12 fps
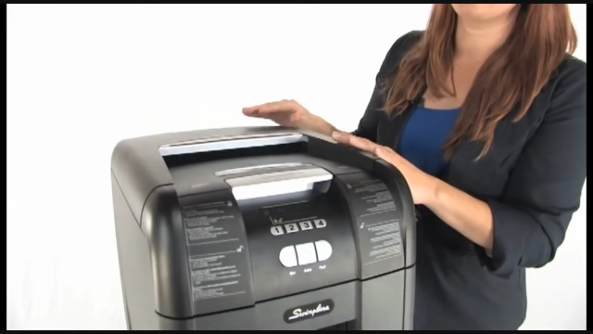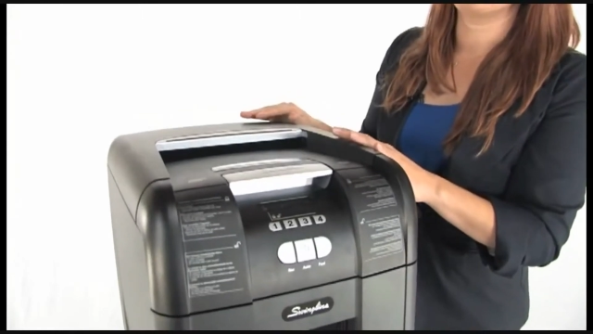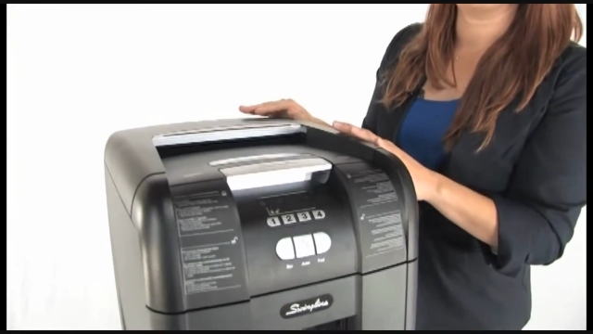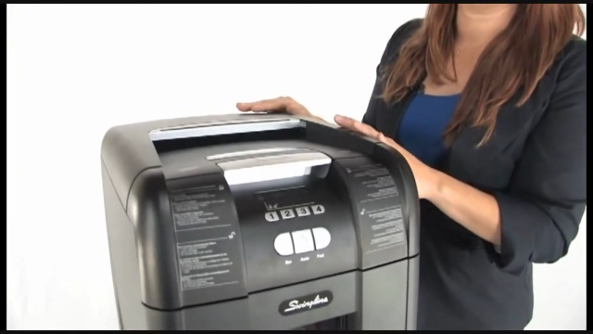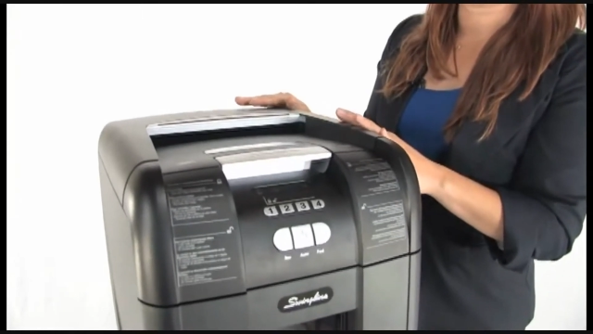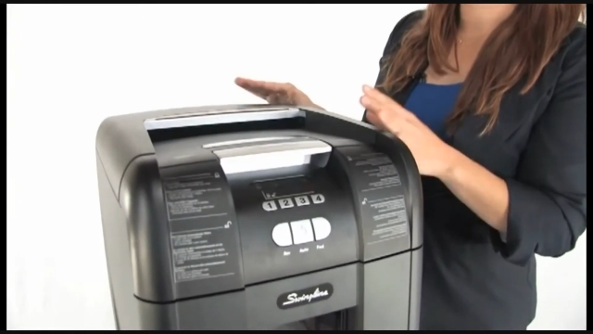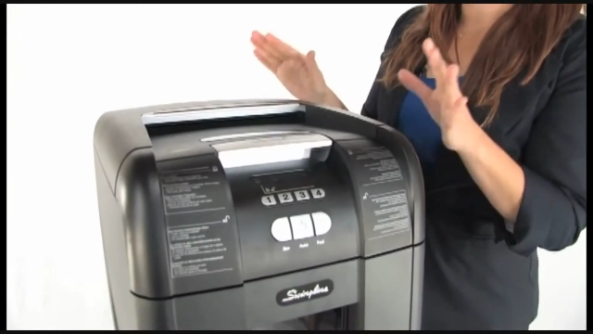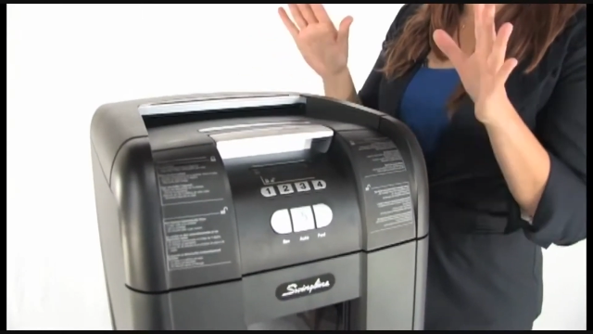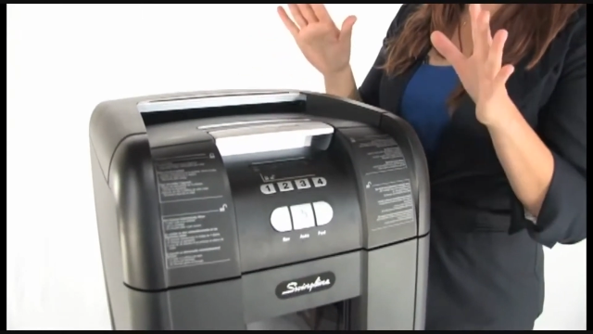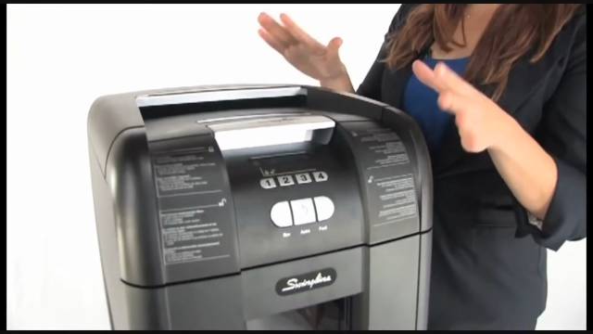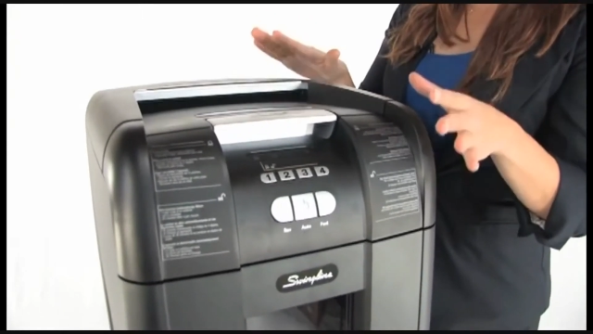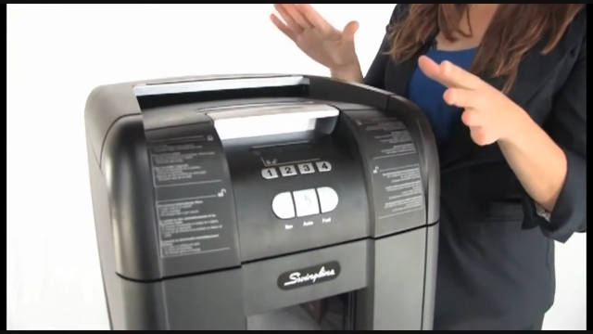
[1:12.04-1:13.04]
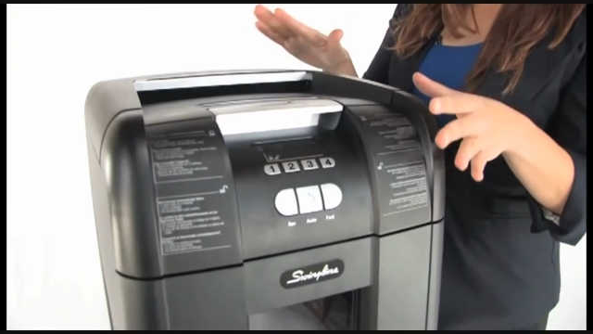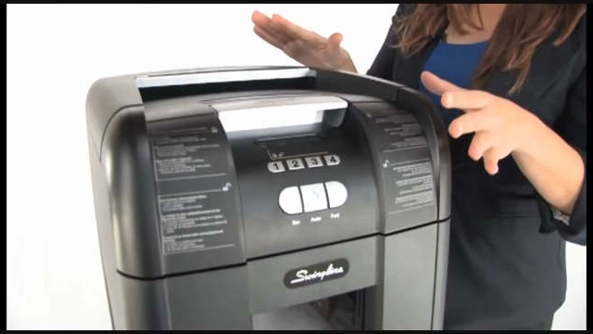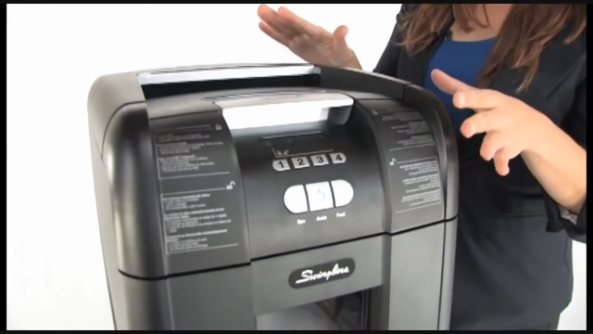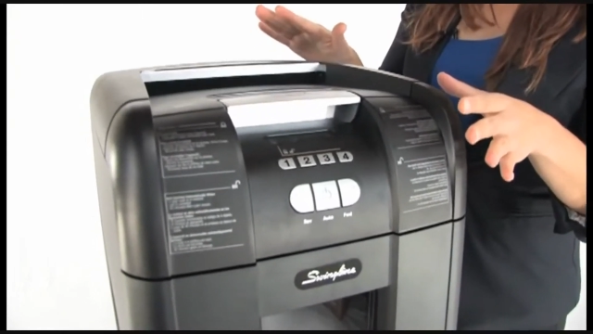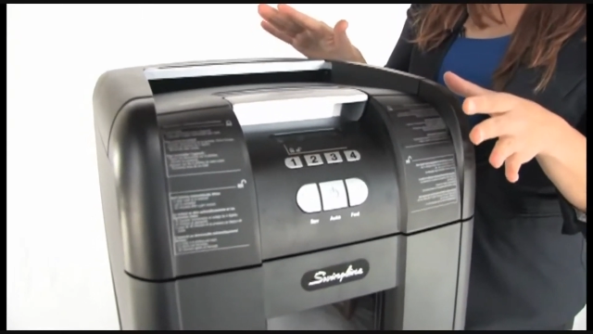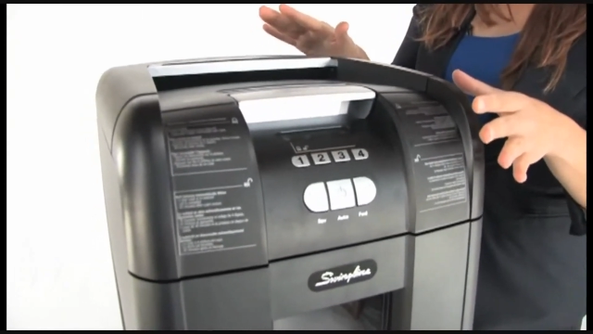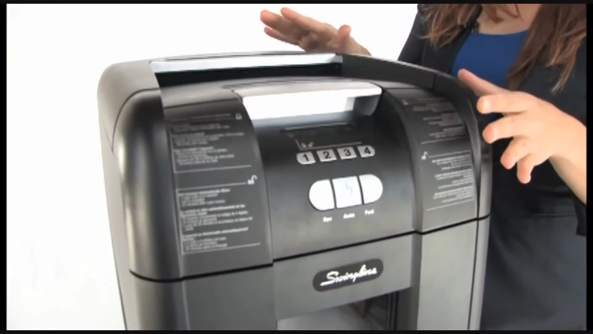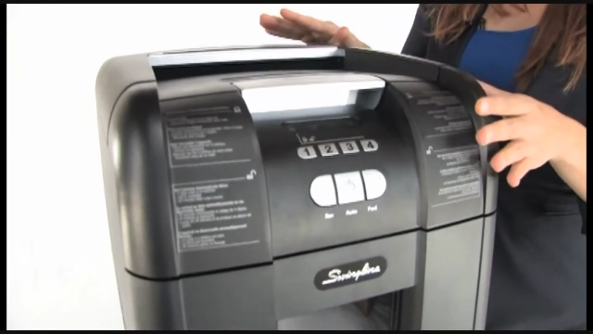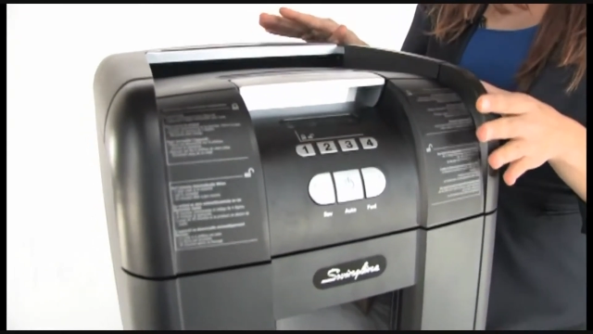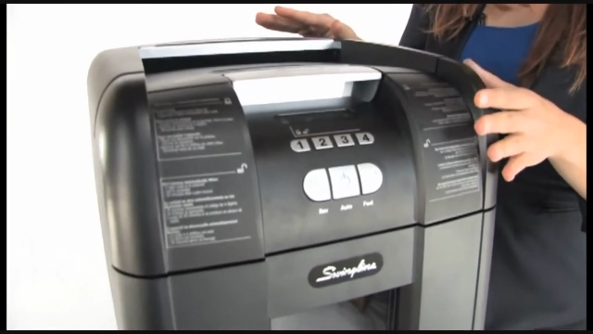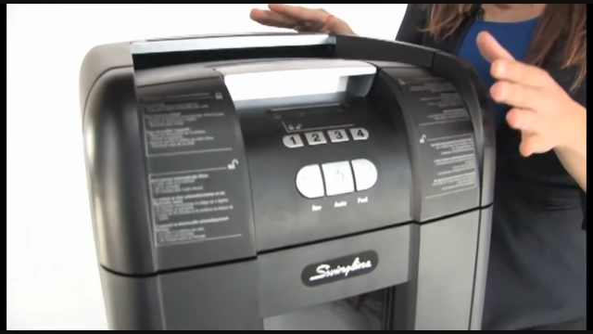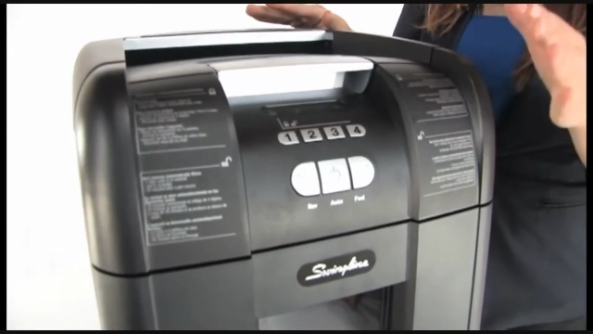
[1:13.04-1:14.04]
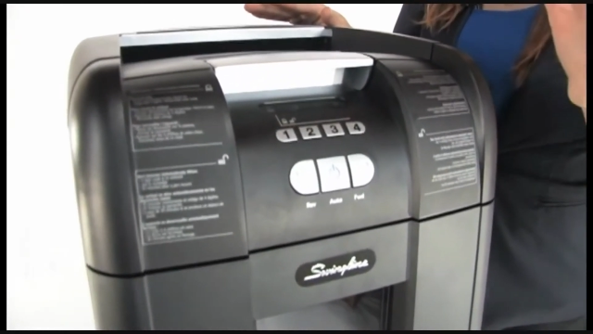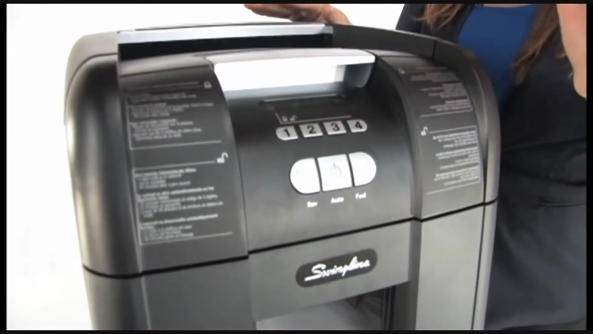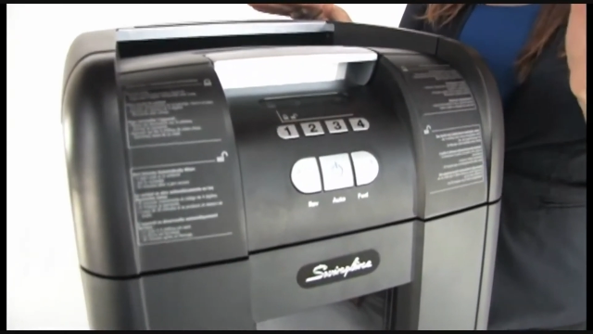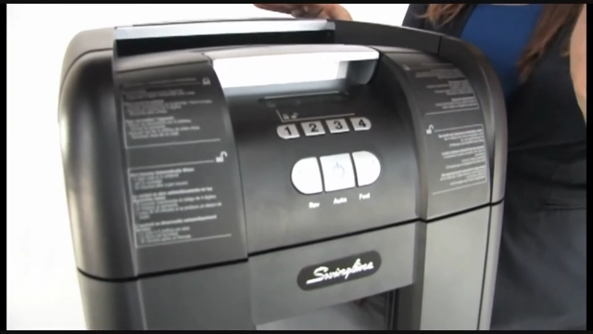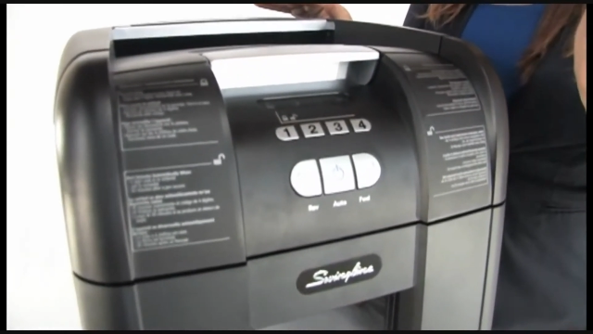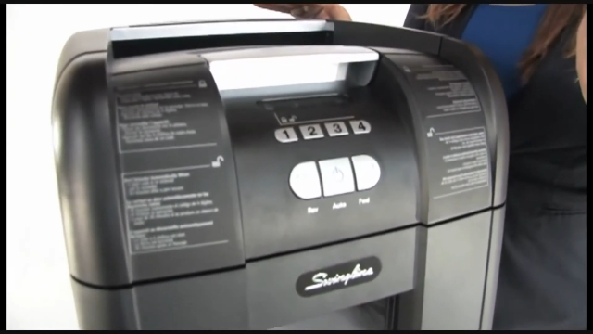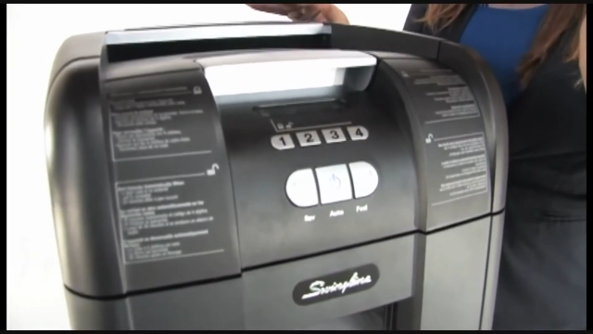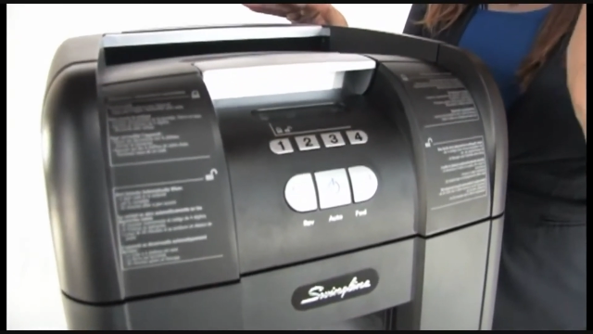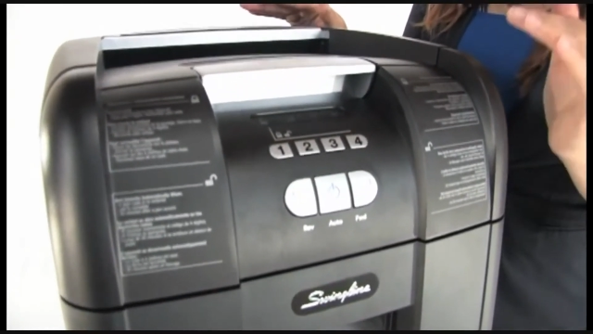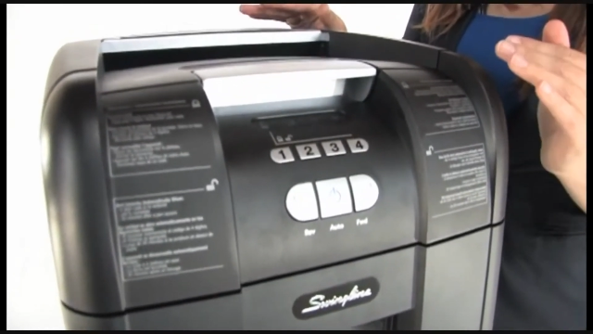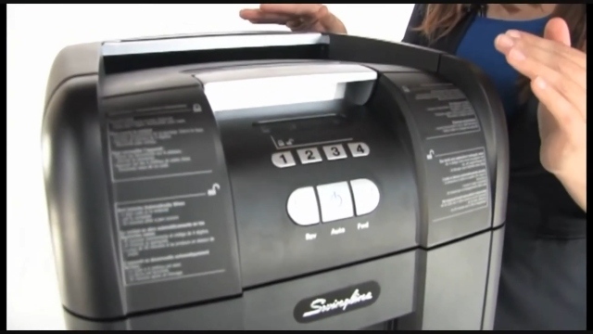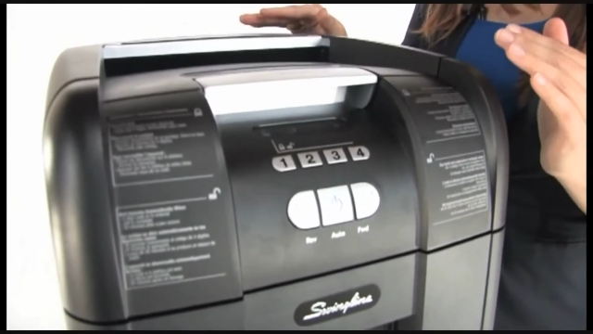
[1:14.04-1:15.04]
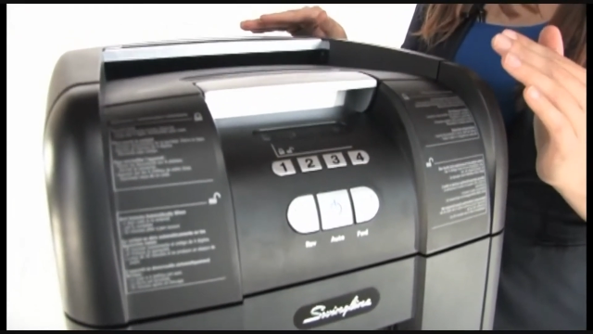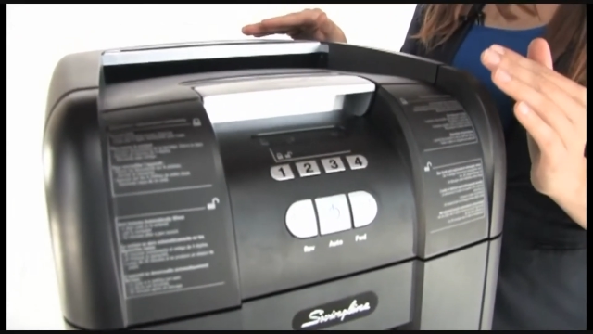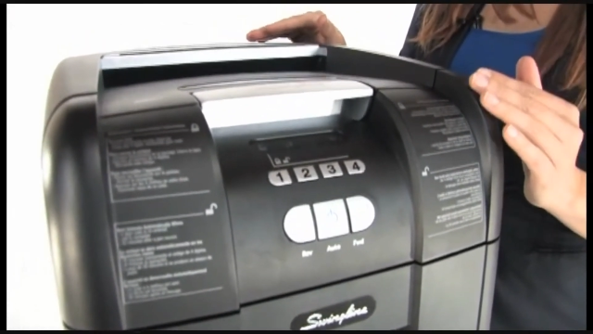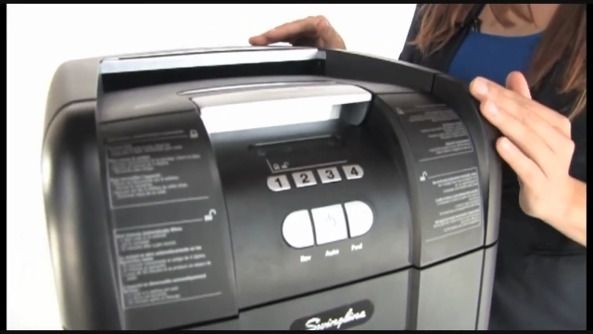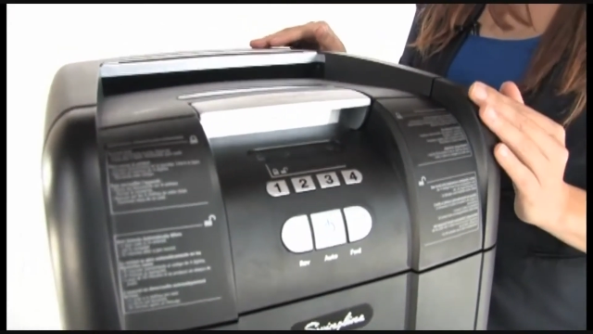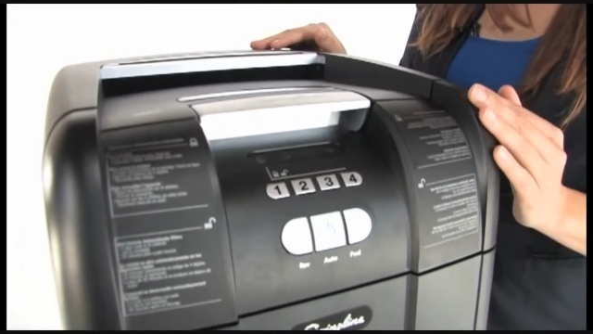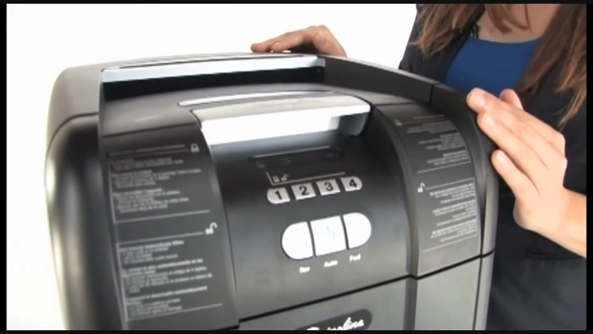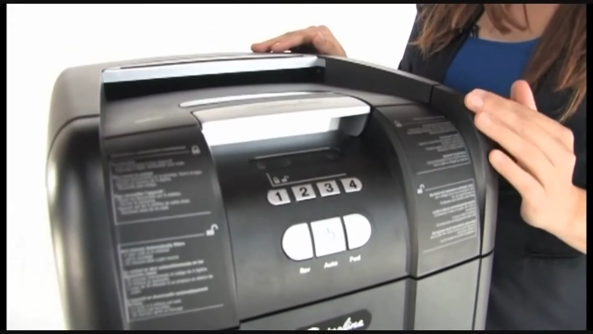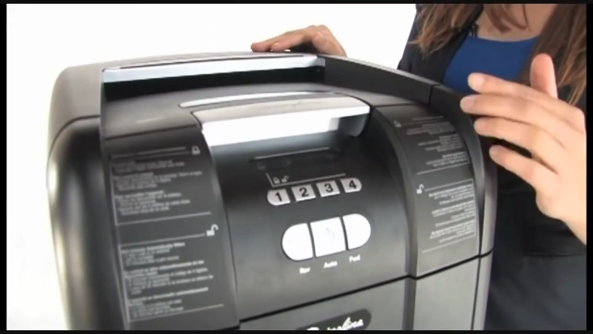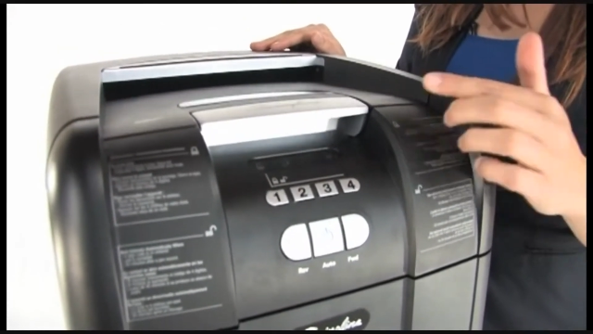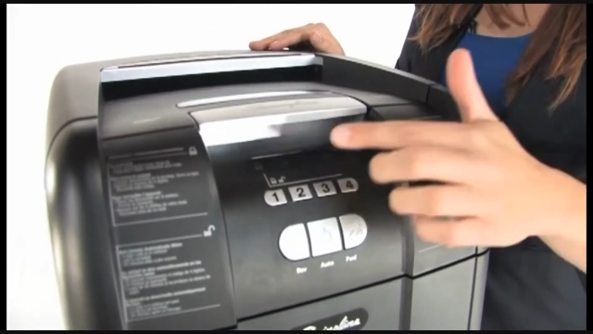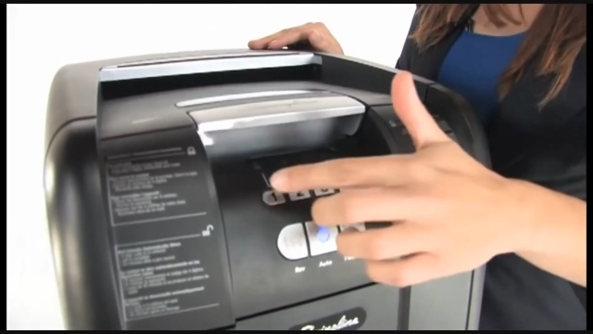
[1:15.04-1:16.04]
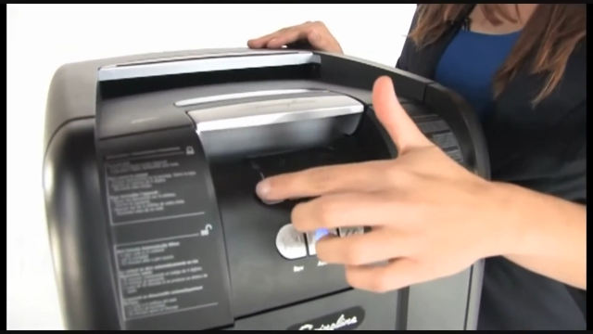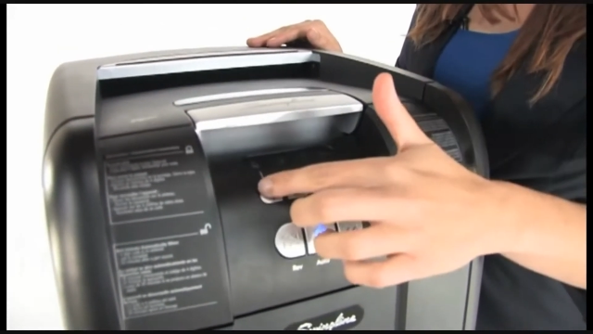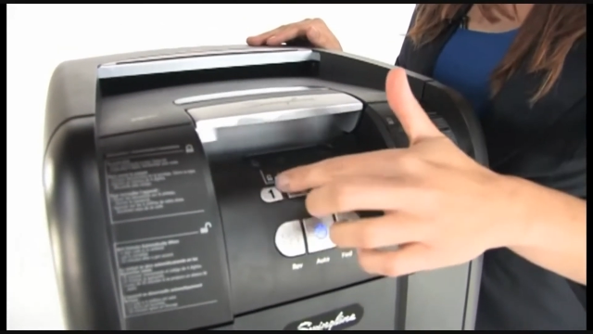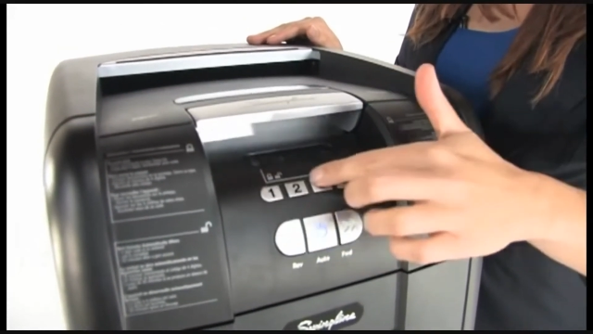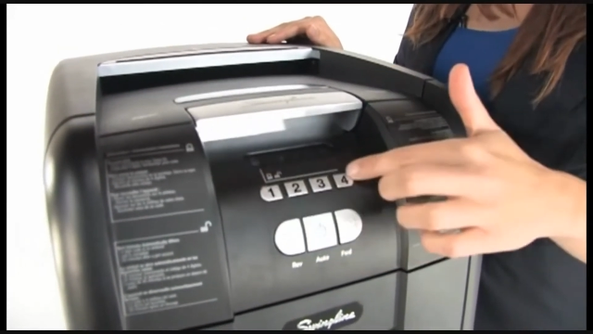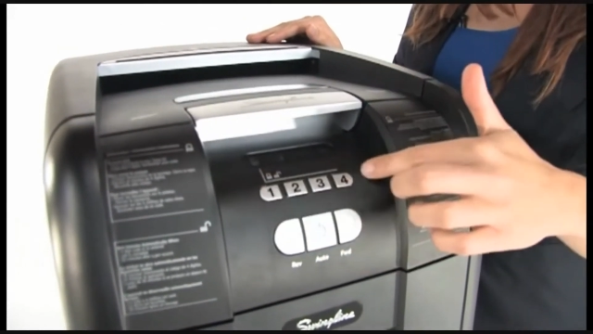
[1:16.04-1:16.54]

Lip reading: Nobody's mouth can be seen.